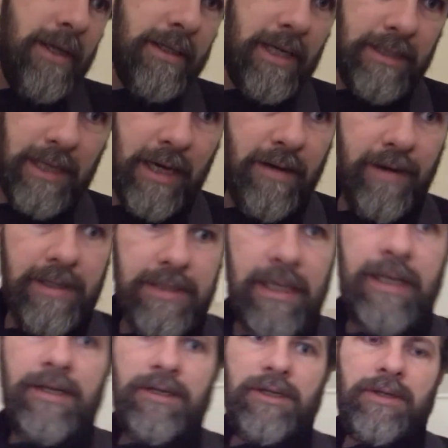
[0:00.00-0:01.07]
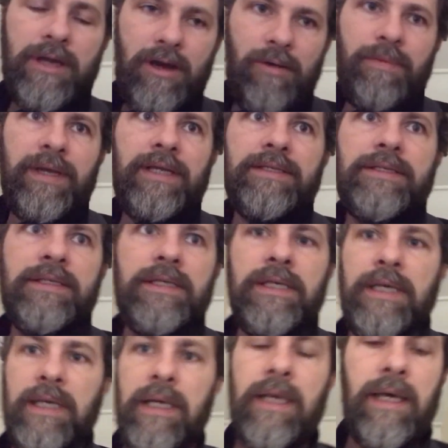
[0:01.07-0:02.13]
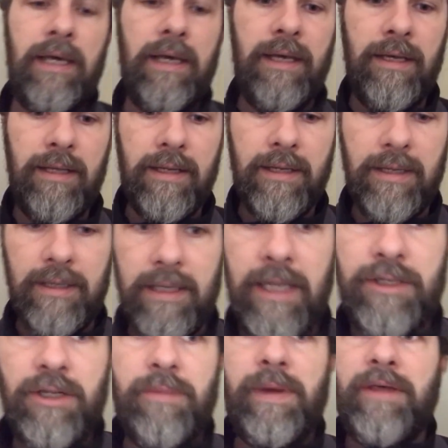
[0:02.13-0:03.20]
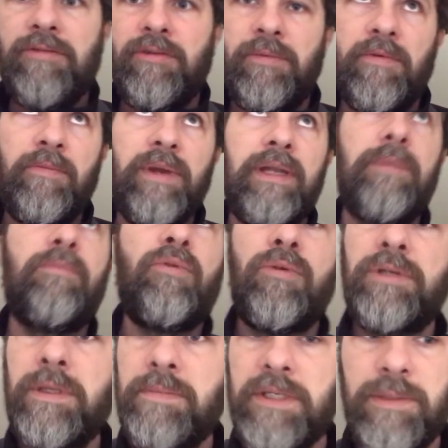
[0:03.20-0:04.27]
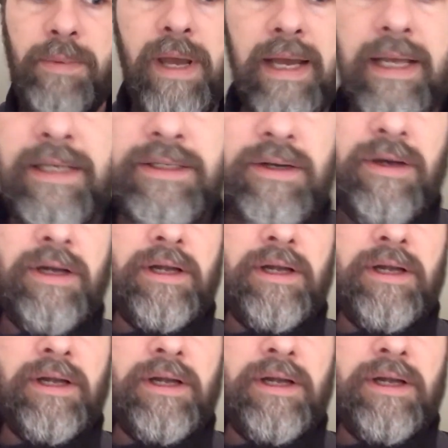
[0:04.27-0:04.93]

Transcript: decorating, new carpets. Kitchen and bathroom have been brought up to spec. It's got